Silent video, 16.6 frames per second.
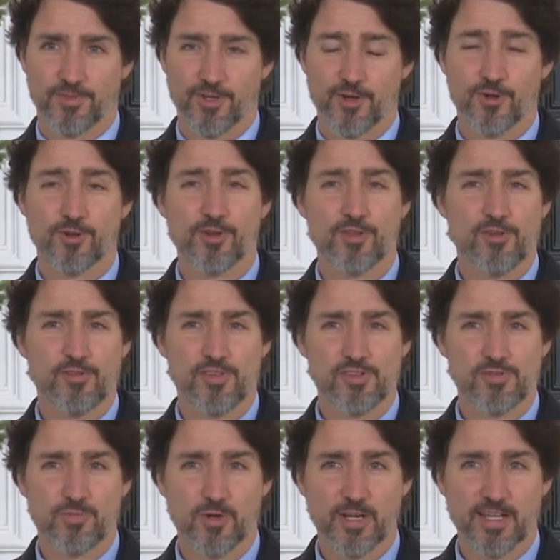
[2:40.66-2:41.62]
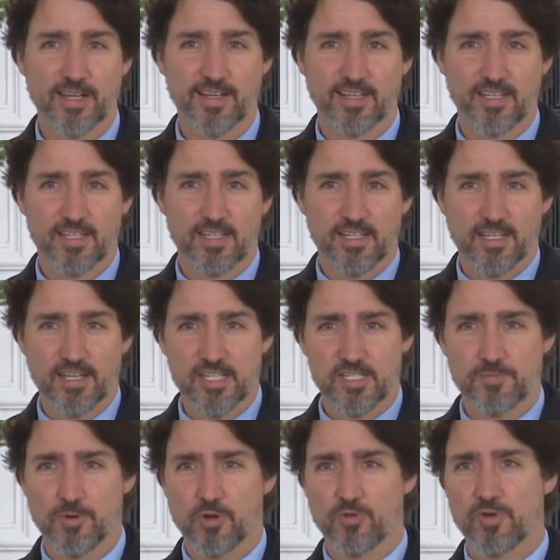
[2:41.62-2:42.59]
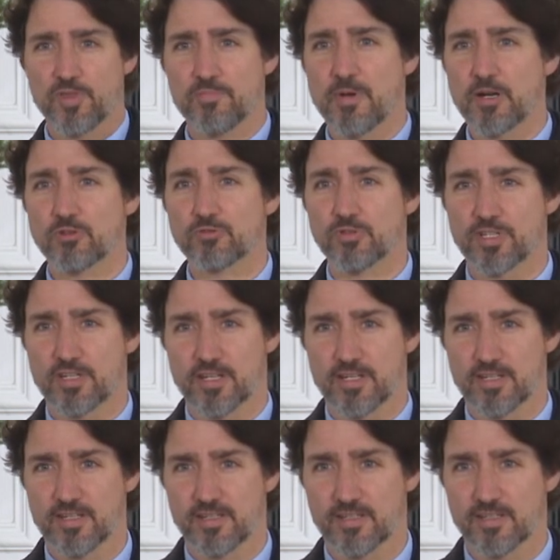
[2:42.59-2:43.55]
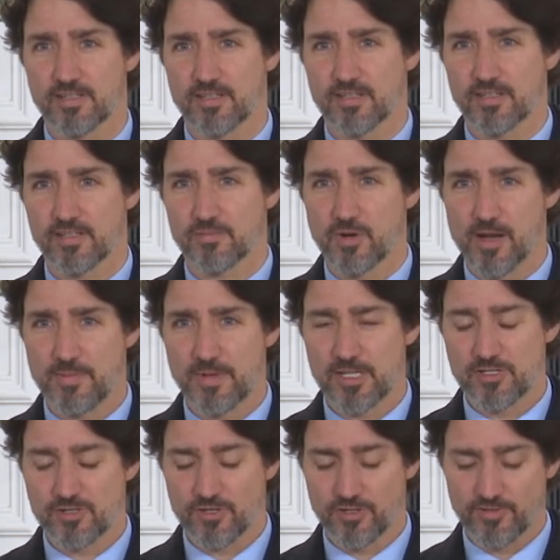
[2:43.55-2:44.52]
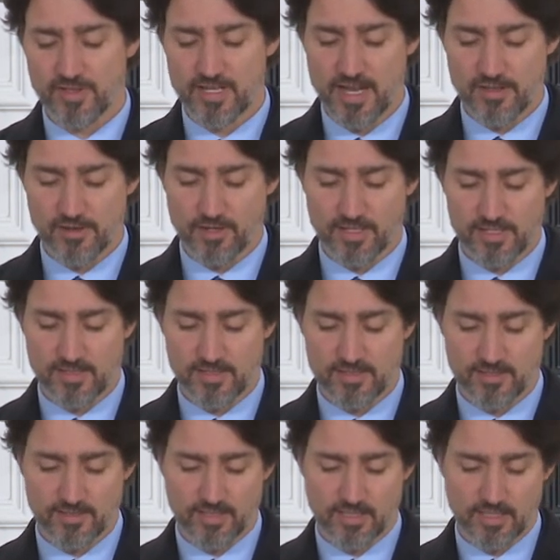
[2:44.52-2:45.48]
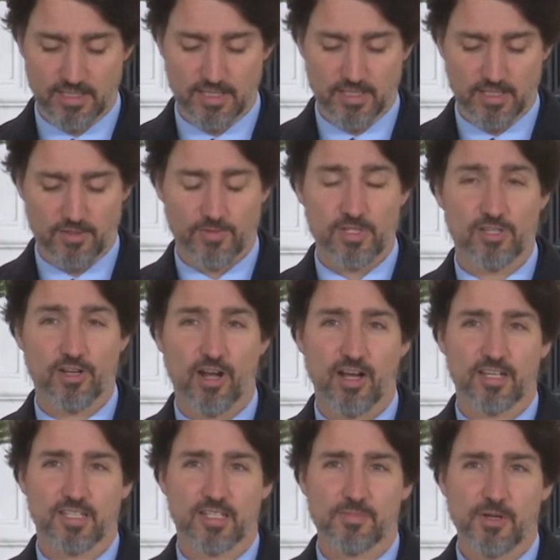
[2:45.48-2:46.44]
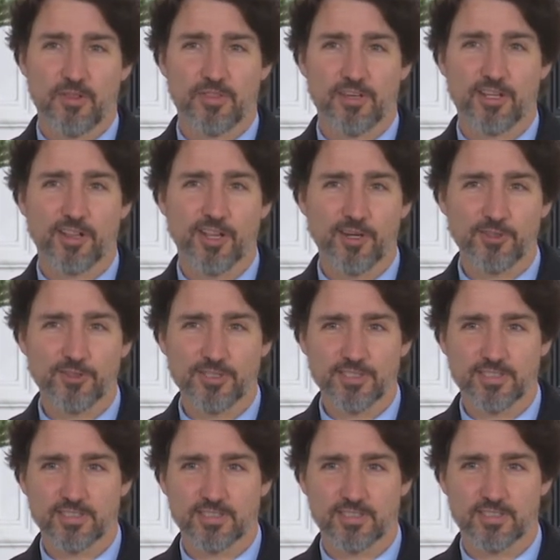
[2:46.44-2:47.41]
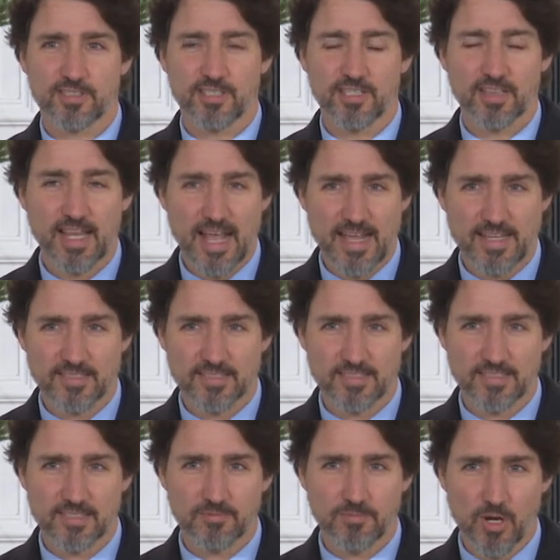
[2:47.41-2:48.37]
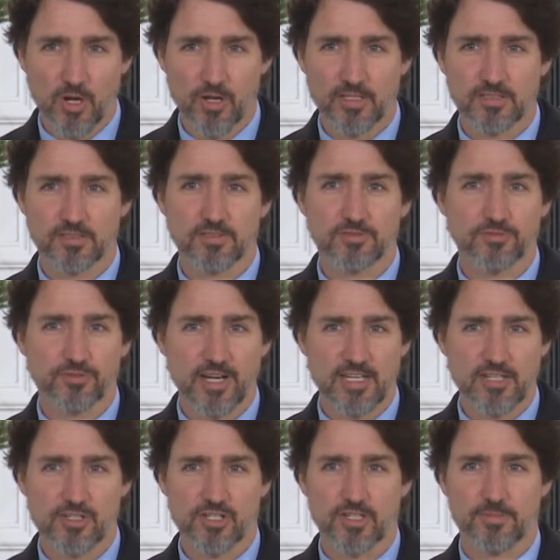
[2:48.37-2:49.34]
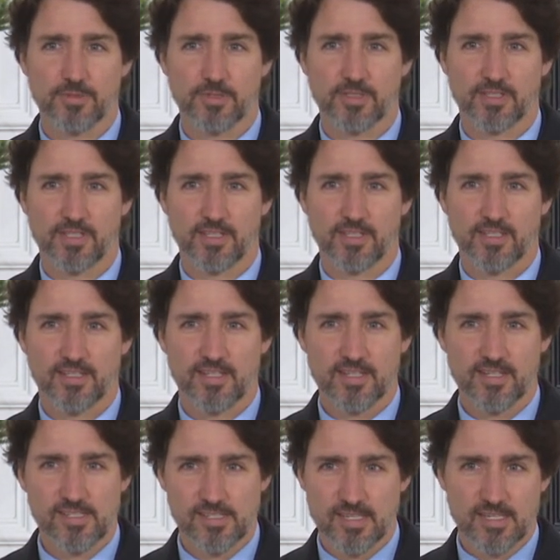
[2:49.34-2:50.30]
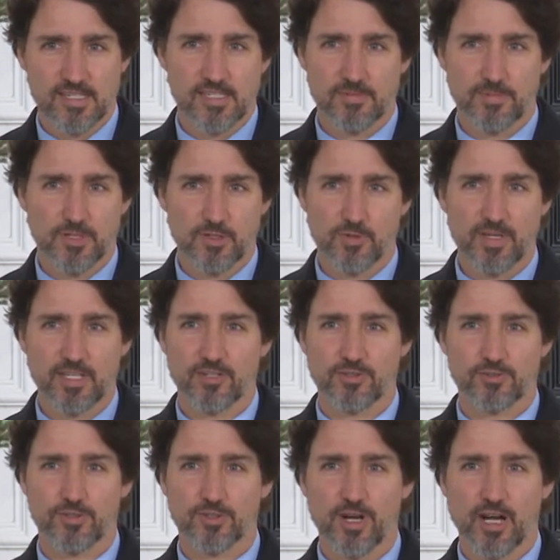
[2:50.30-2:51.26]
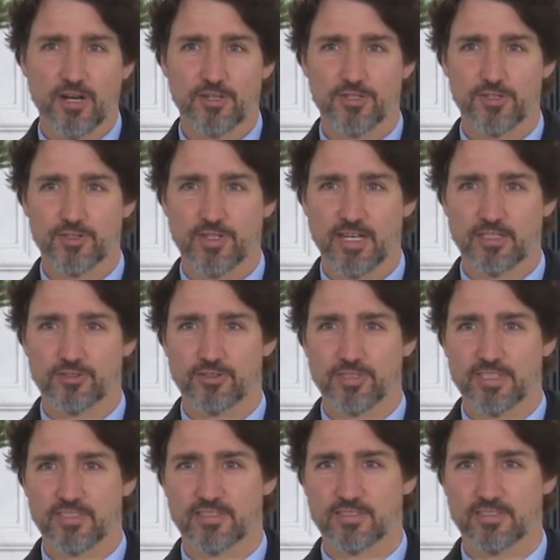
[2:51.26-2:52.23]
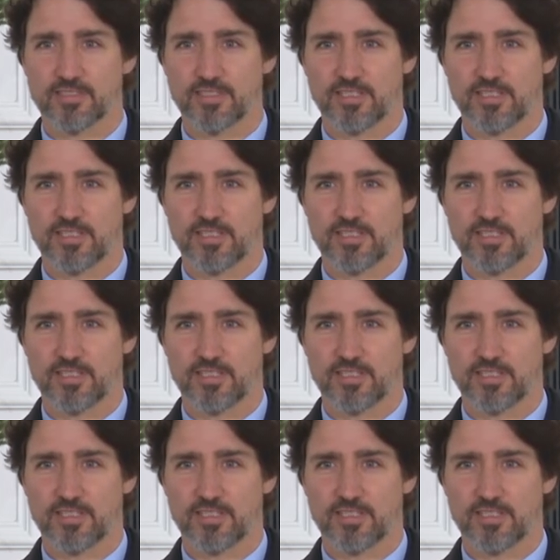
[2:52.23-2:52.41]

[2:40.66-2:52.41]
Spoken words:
Earlier this morning, I spoke with Mark Rutte, the Prime Minister of the Netherlands. We talked about the close, lasting bonds of friendship that exist between our two countries.